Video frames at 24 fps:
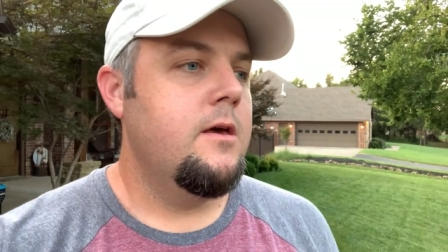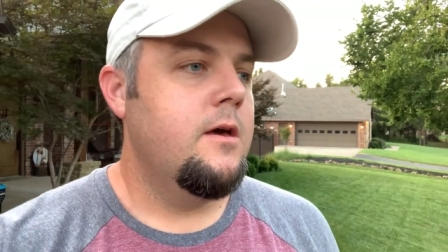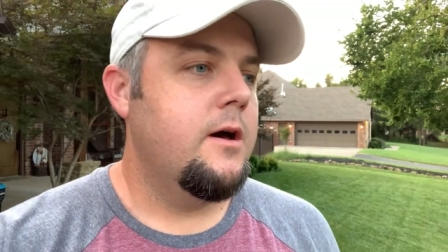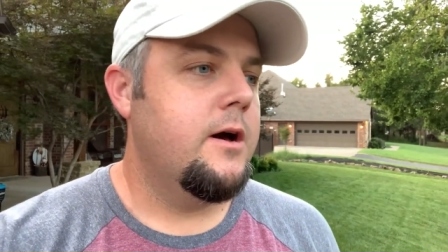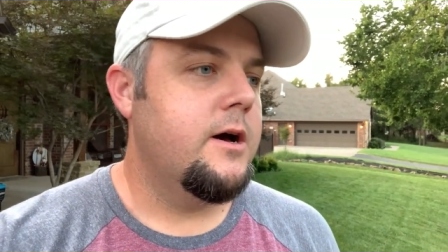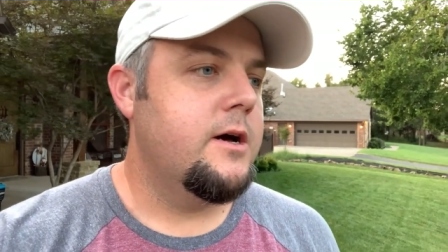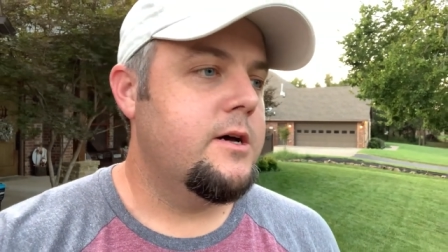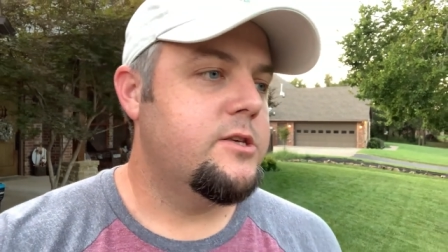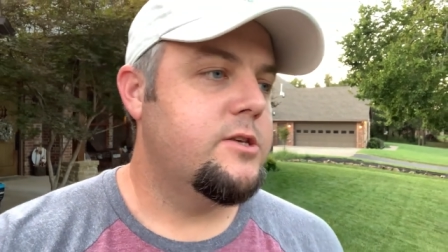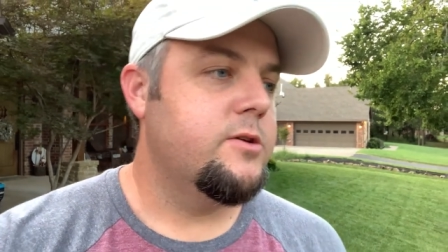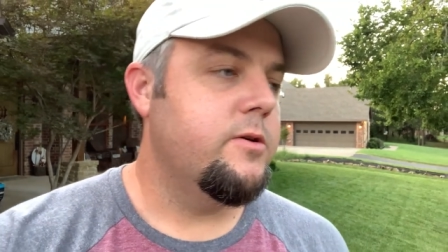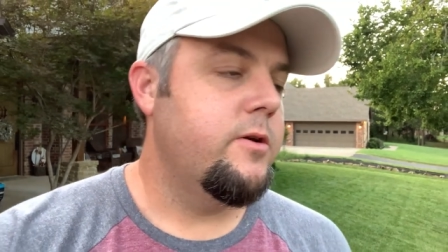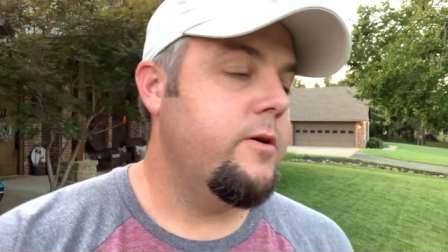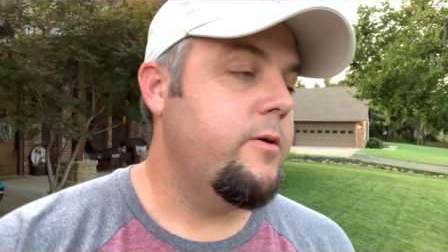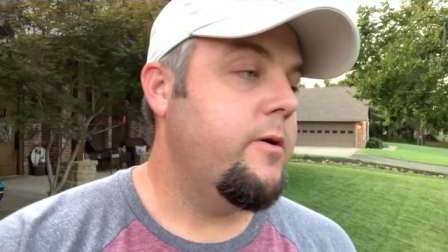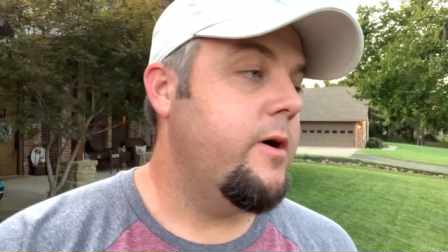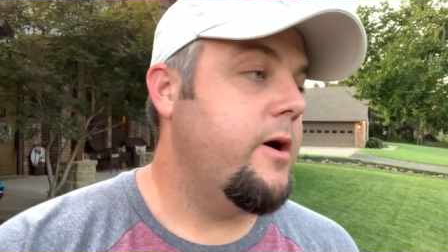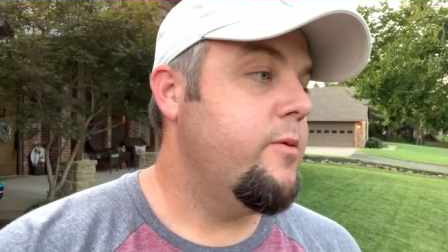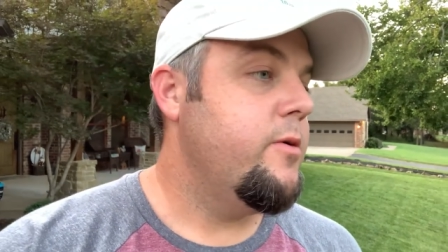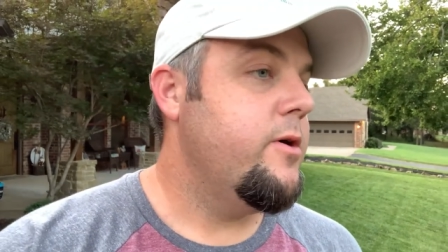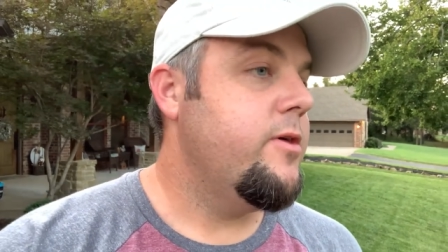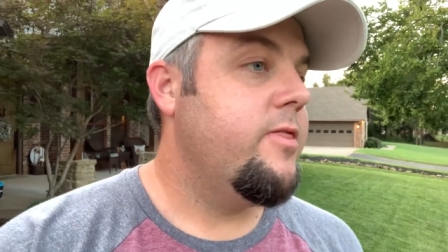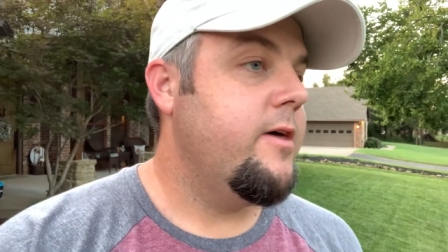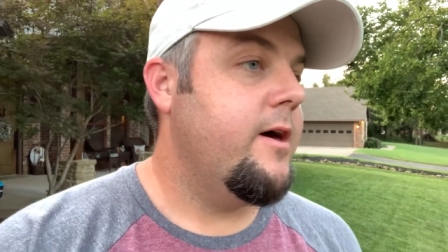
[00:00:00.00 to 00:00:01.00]
Uh, so anyway,
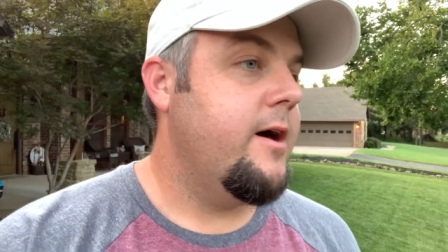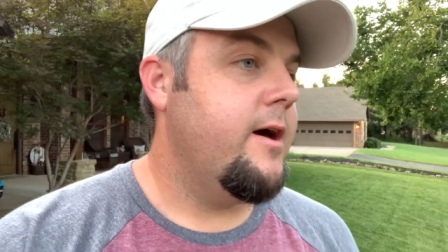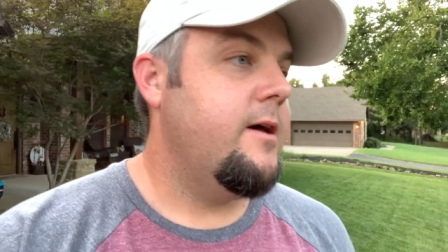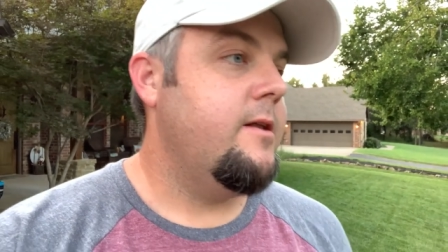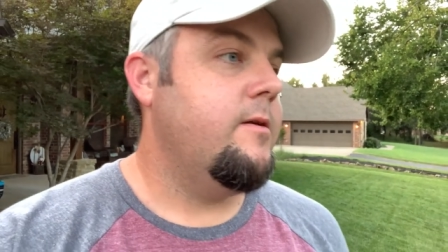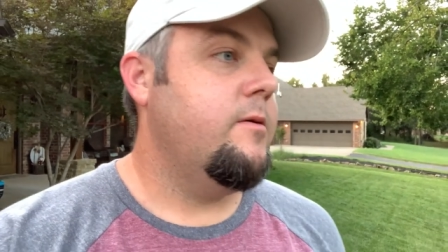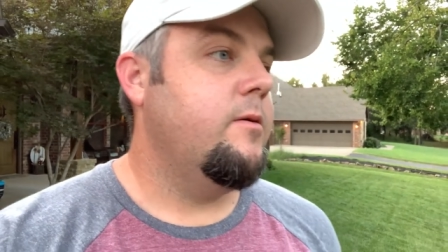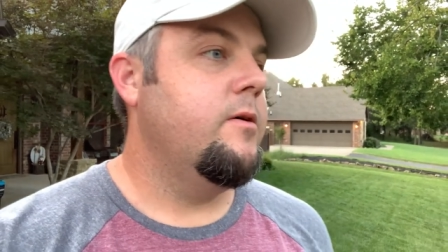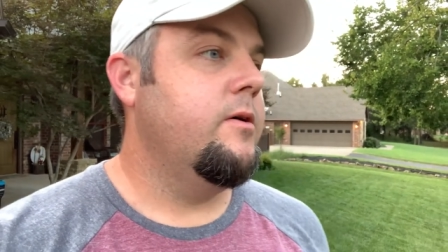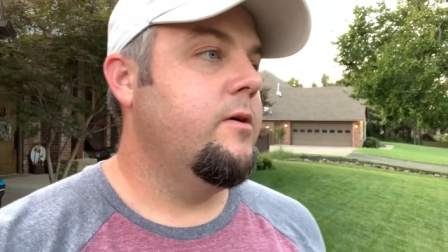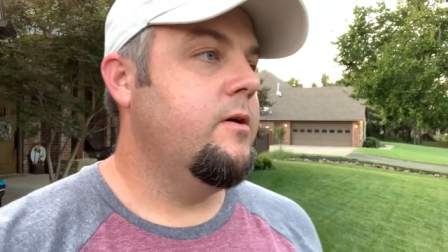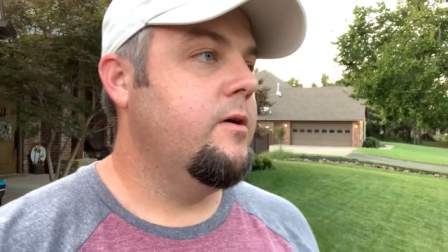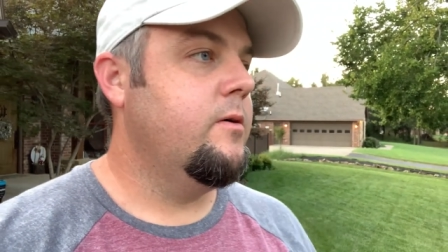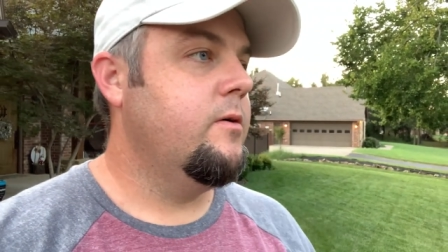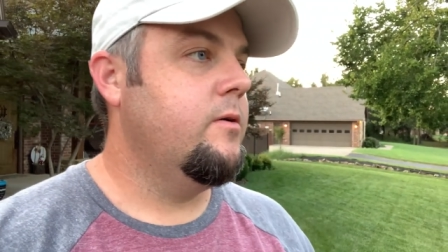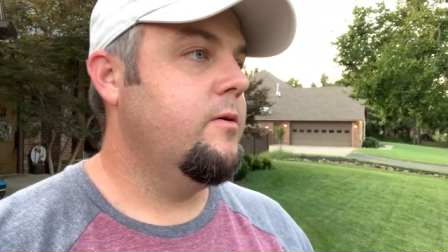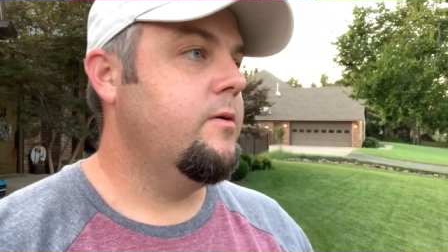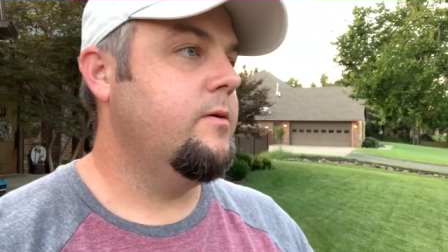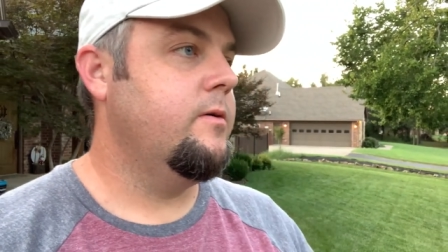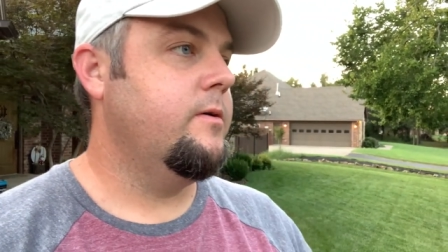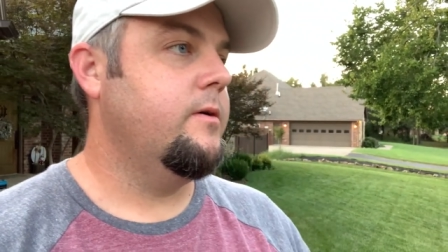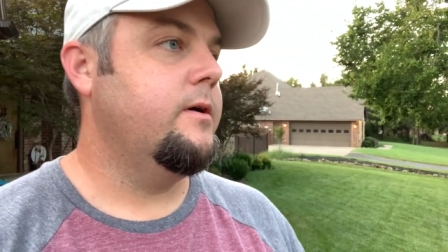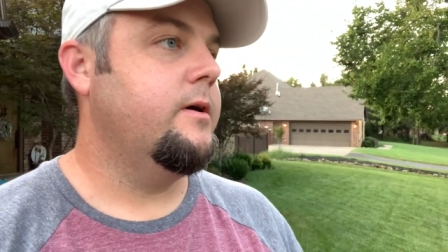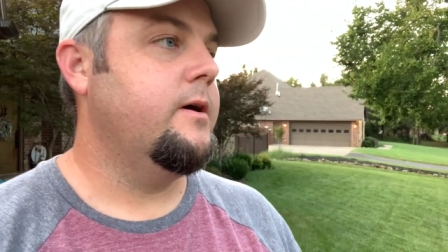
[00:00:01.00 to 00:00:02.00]
with that,
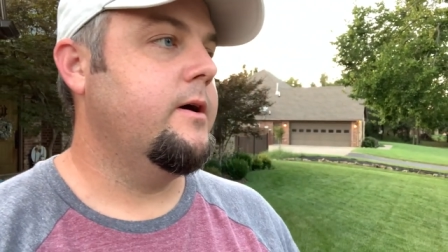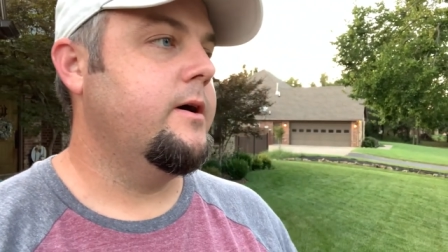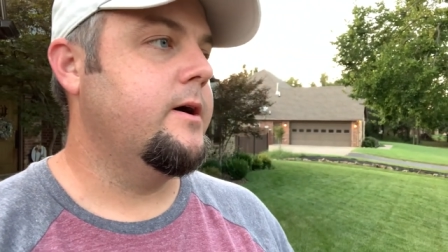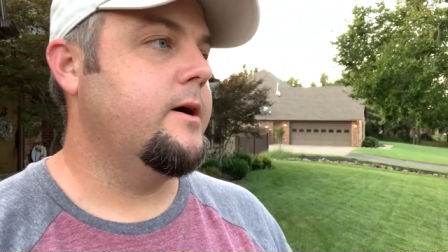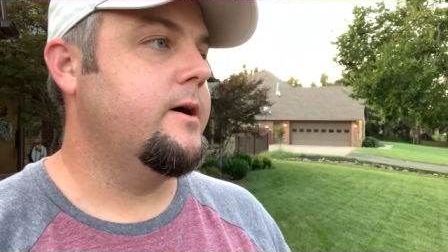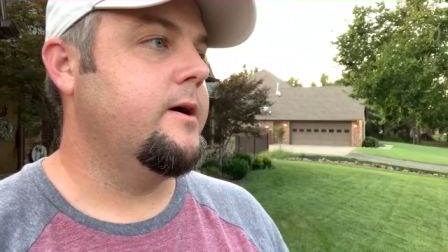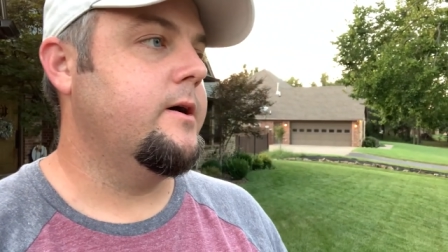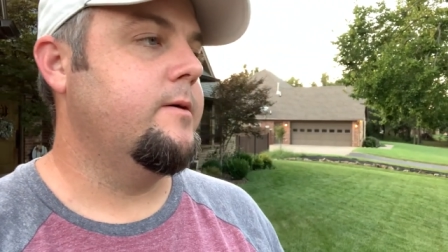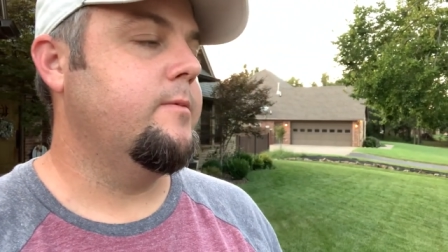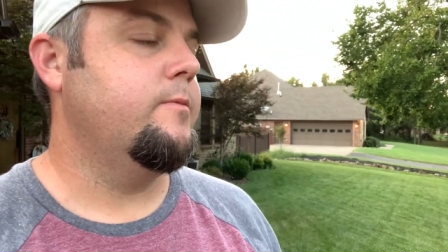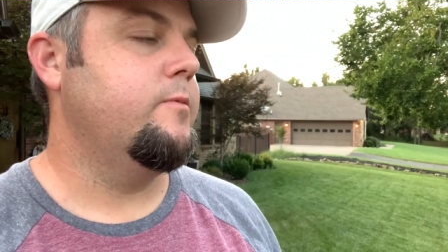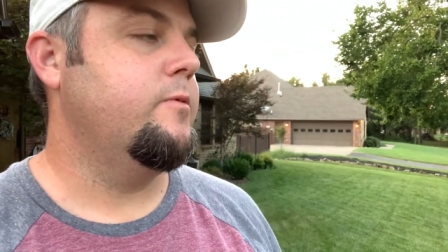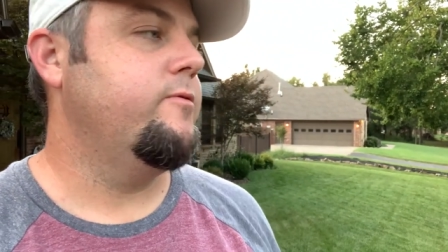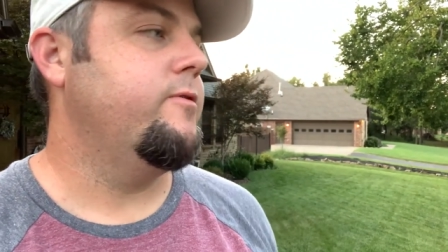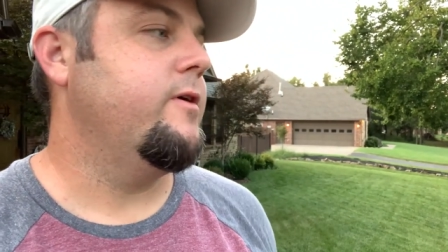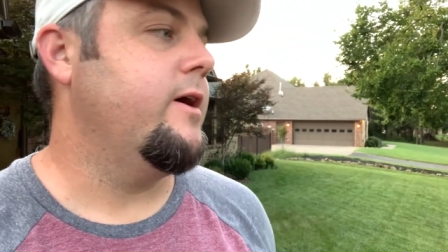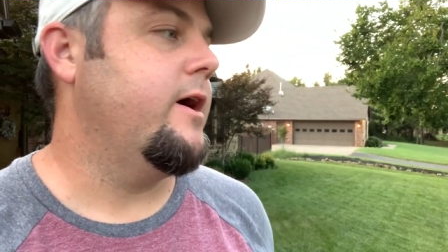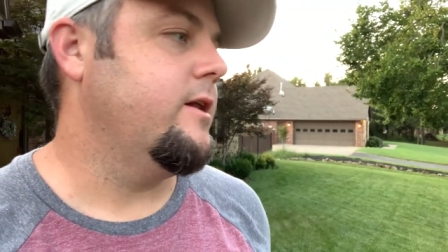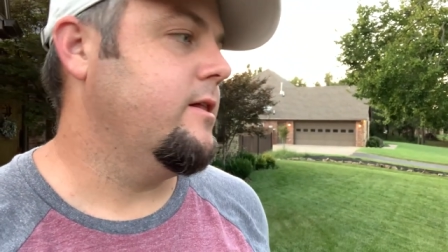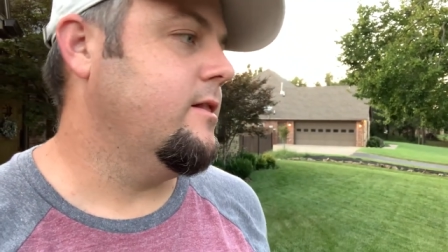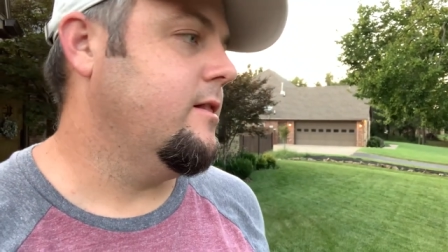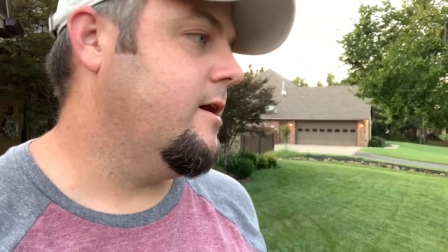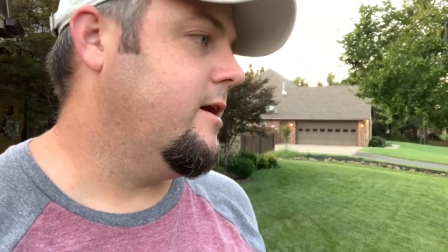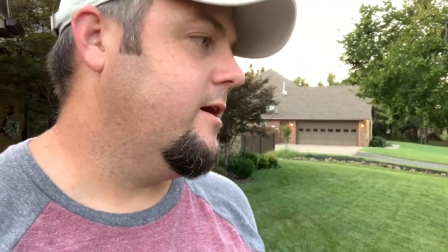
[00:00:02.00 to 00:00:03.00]
um, we've
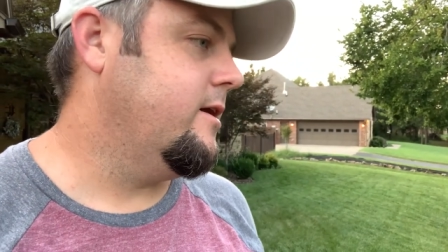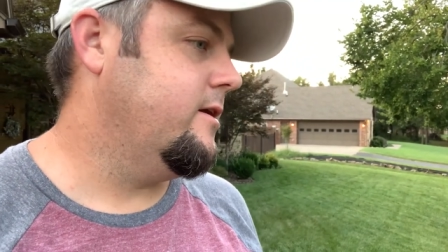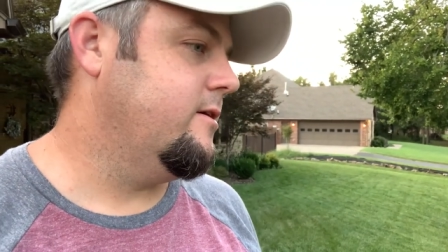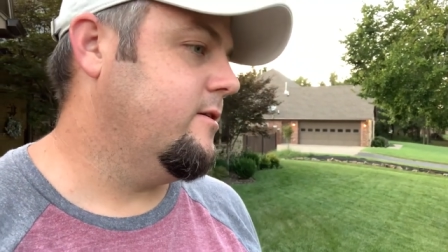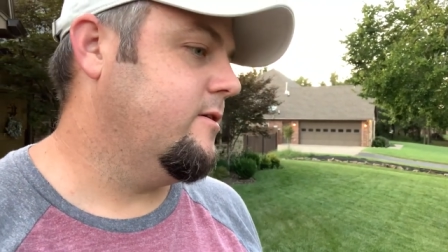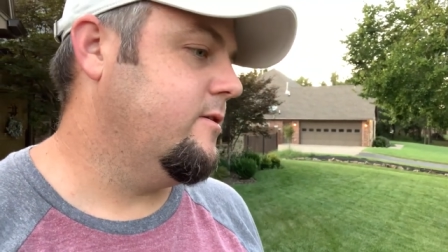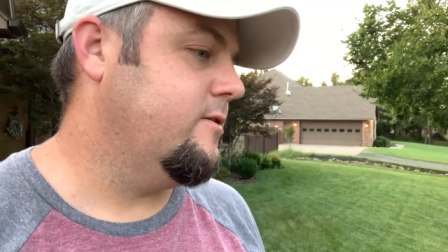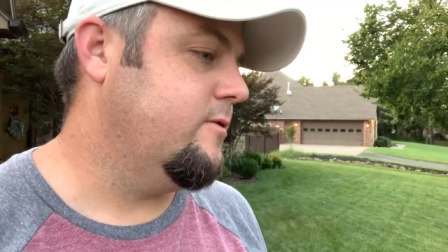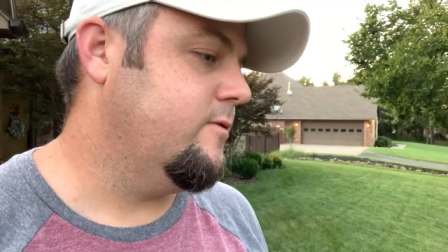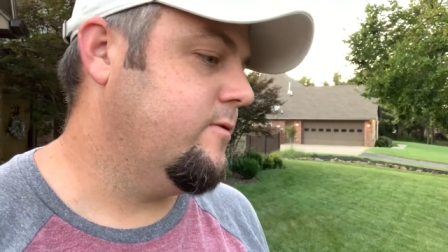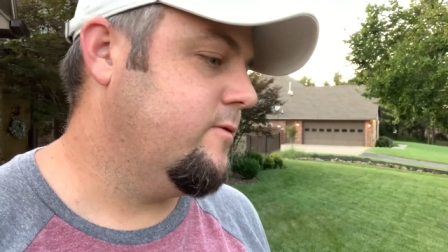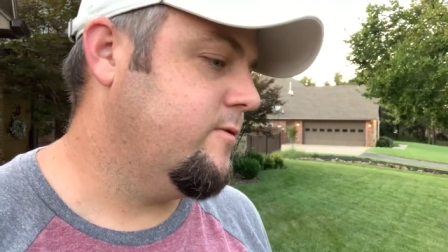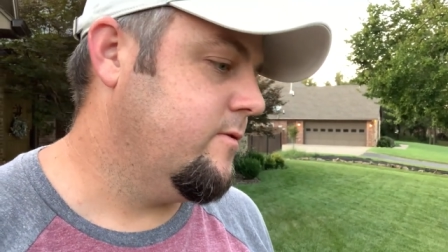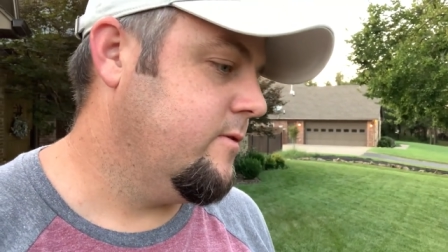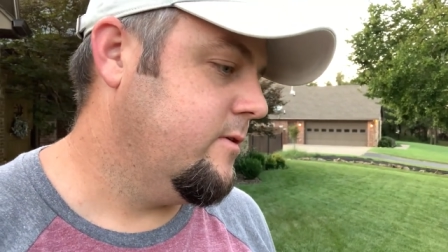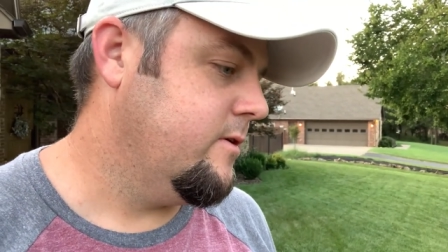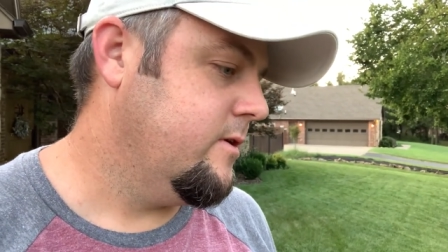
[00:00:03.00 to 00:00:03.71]
had a lot of